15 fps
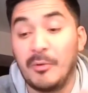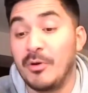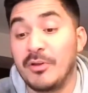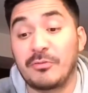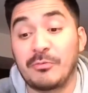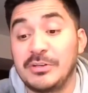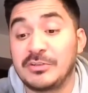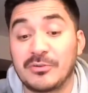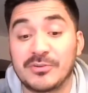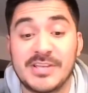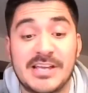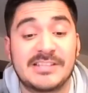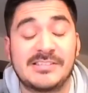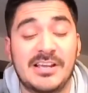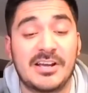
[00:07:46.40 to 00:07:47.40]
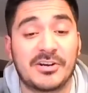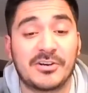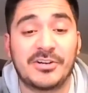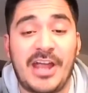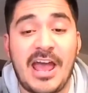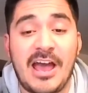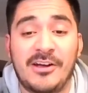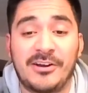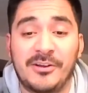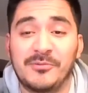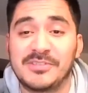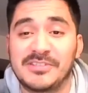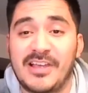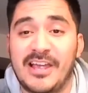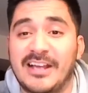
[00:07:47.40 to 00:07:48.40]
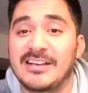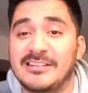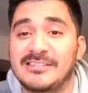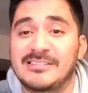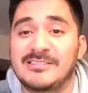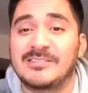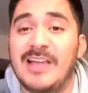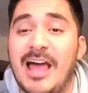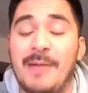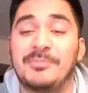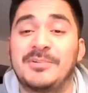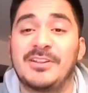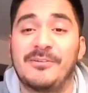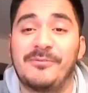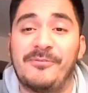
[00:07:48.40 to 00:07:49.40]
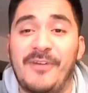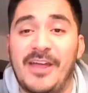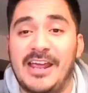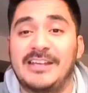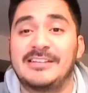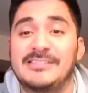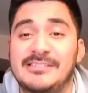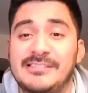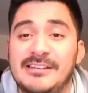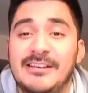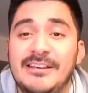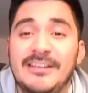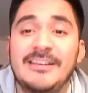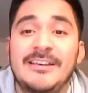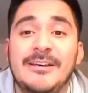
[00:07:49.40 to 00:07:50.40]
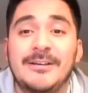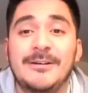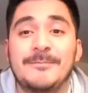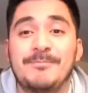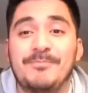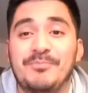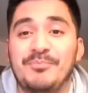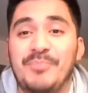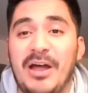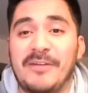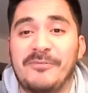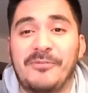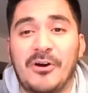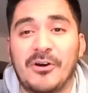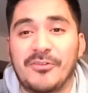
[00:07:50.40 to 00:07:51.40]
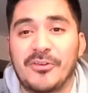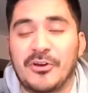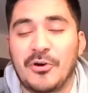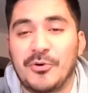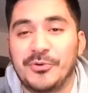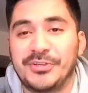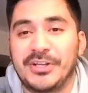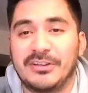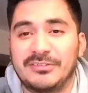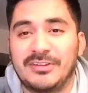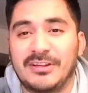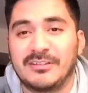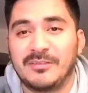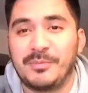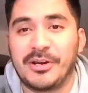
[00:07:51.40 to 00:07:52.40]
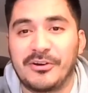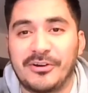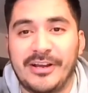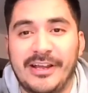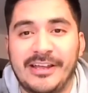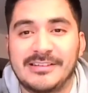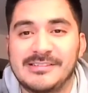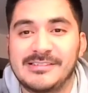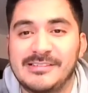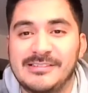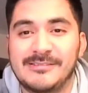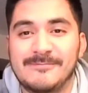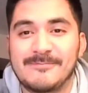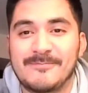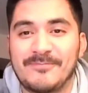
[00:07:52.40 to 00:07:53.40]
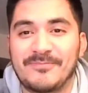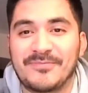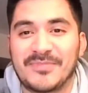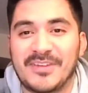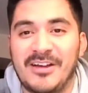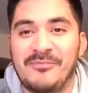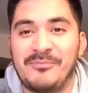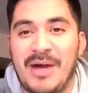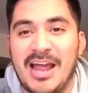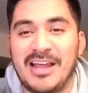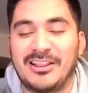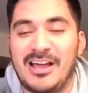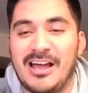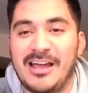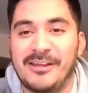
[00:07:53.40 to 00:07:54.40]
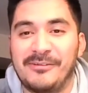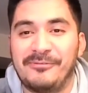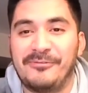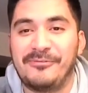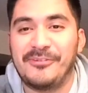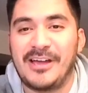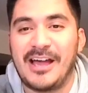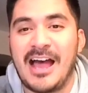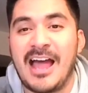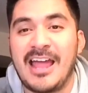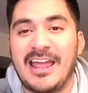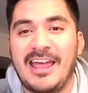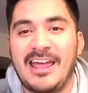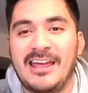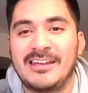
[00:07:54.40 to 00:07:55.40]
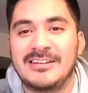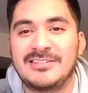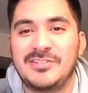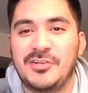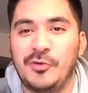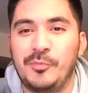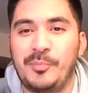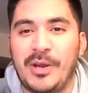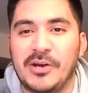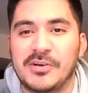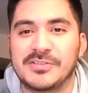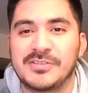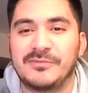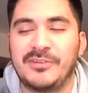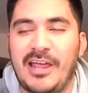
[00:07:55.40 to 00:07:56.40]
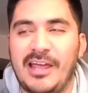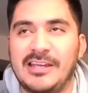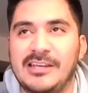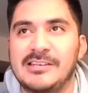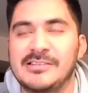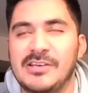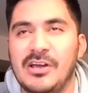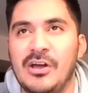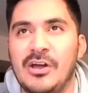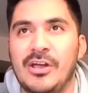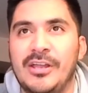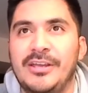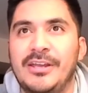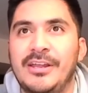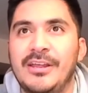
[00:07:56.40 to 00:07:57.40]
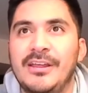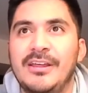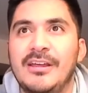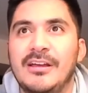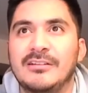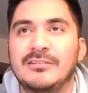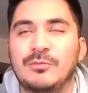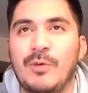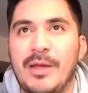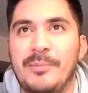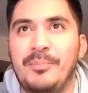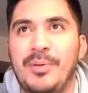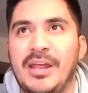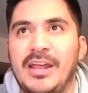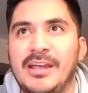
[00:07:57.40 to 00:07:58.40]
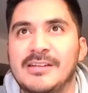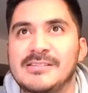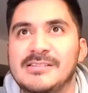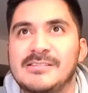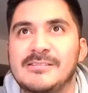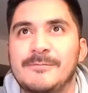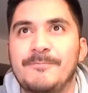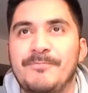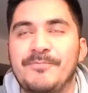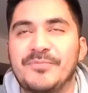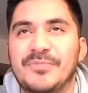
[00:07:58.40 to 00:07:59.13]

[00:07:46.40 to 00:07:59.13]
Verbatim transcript: But once we tore that sucker down, it was like a slap to the face. By far the coldest experience of my life. I had two pairs of leggings on, sweatpants,